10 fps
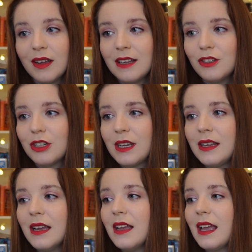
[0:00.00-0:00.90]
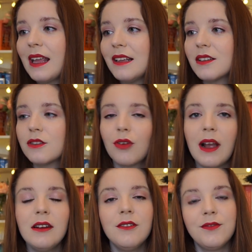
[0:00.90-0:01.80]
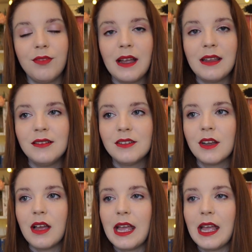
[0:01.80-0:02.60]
and she is trying to find